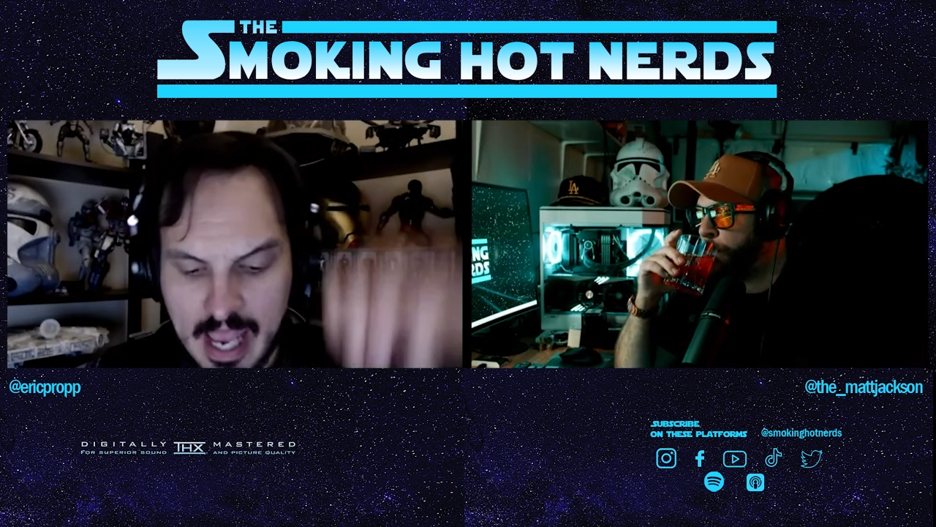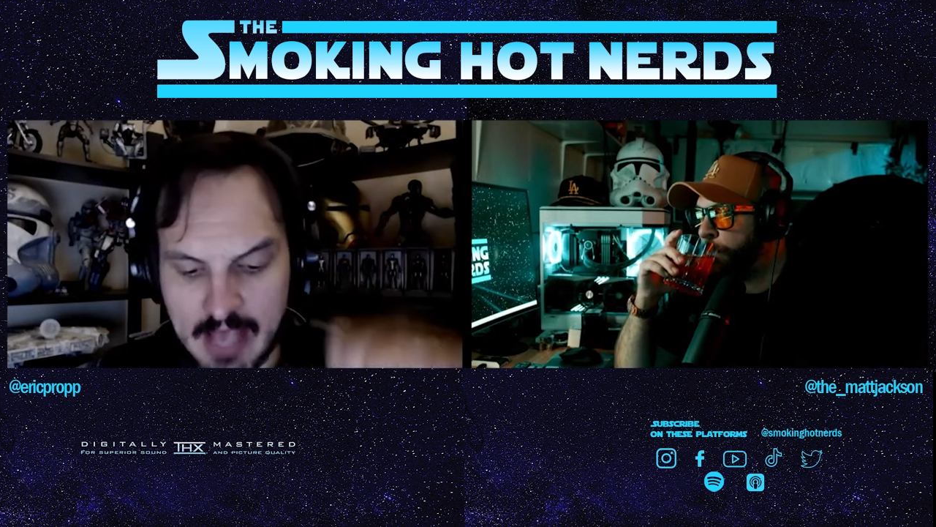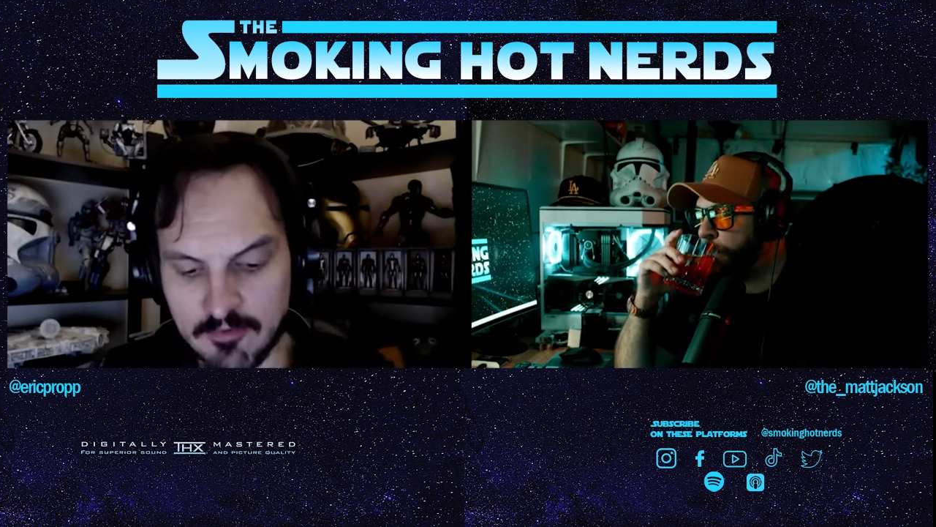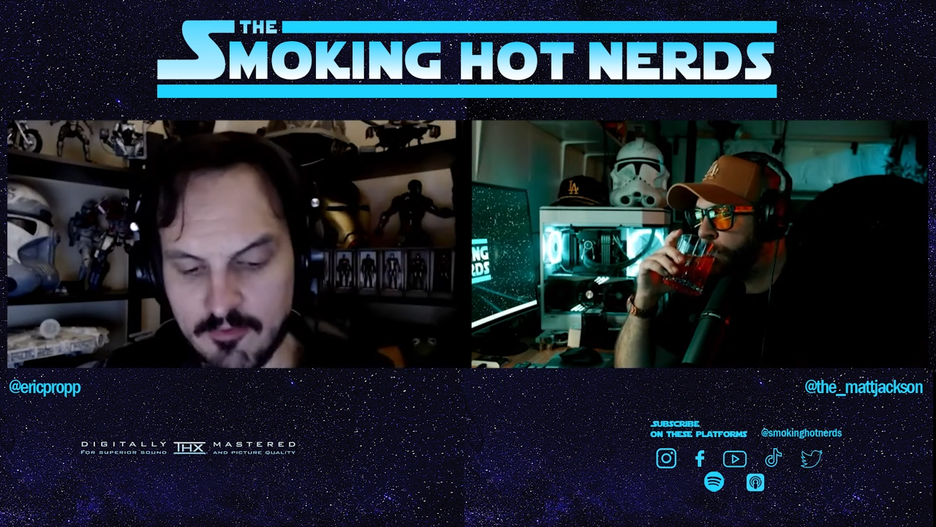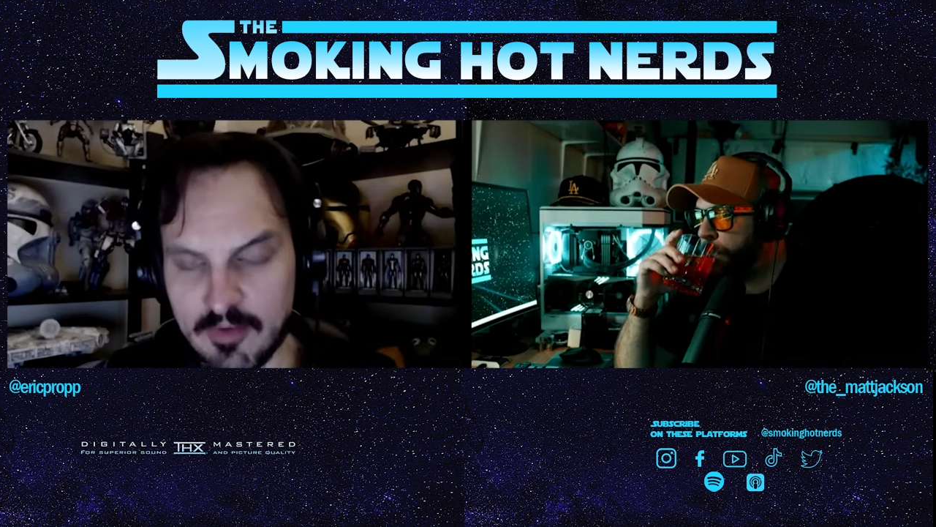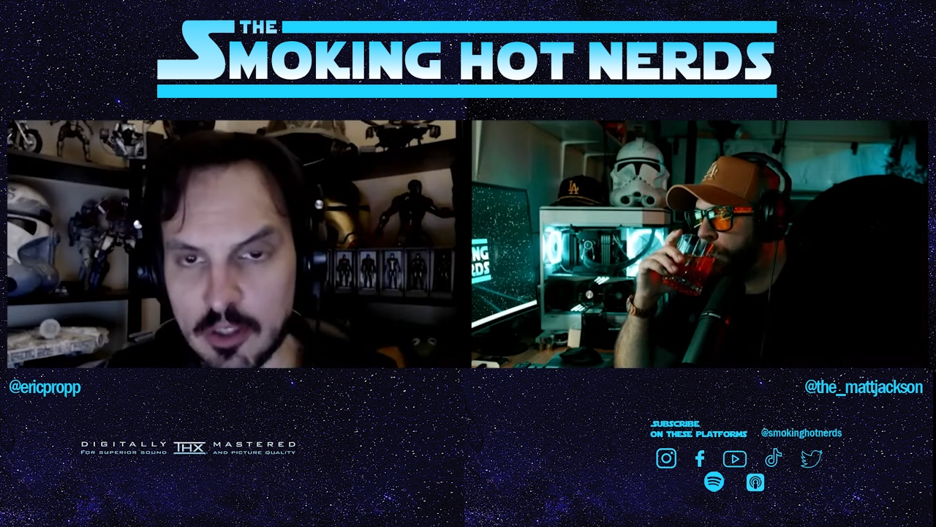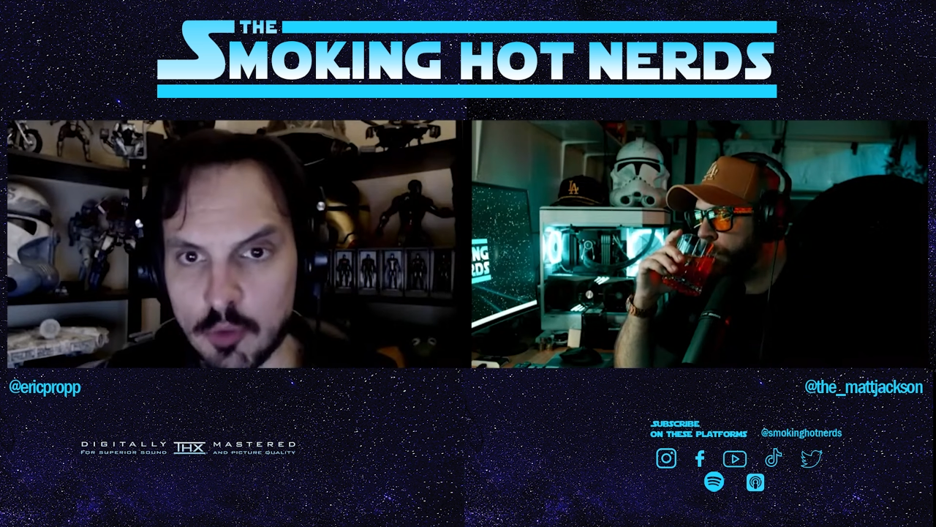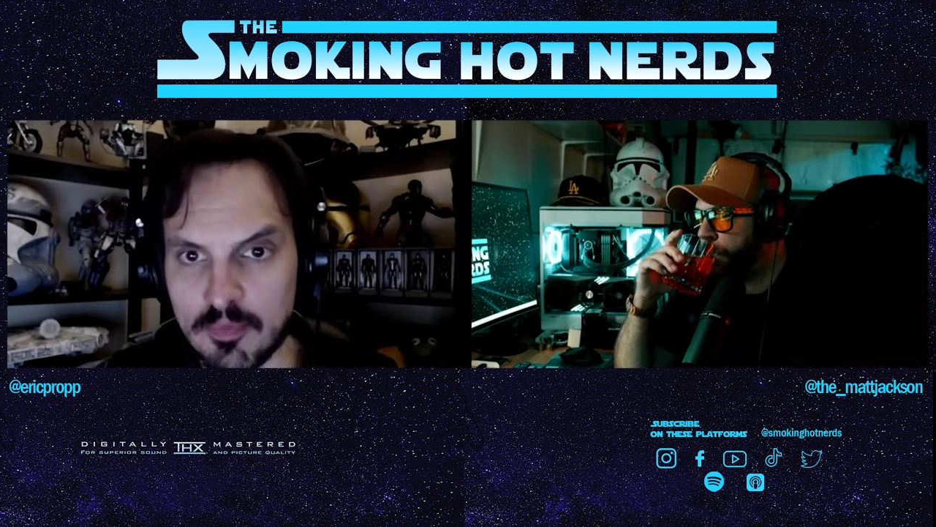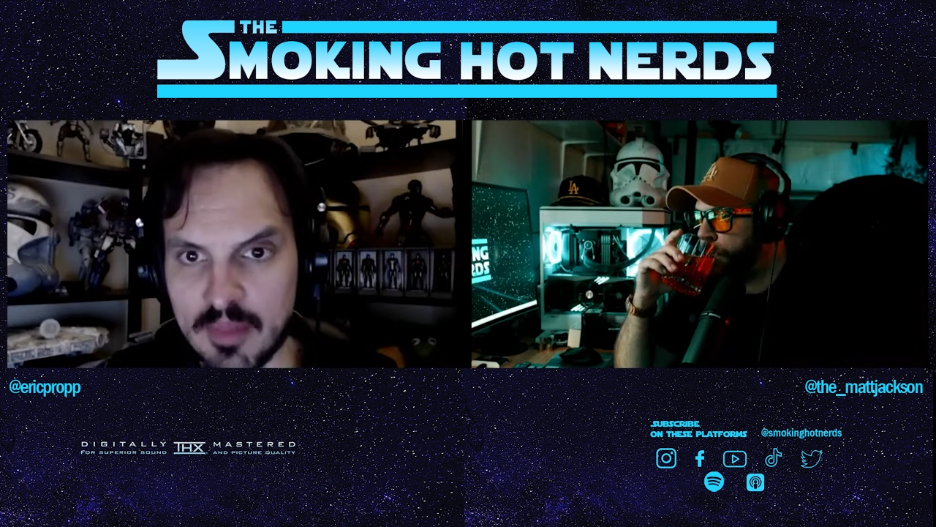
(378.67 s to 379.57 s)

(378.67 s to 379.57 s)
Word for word: and film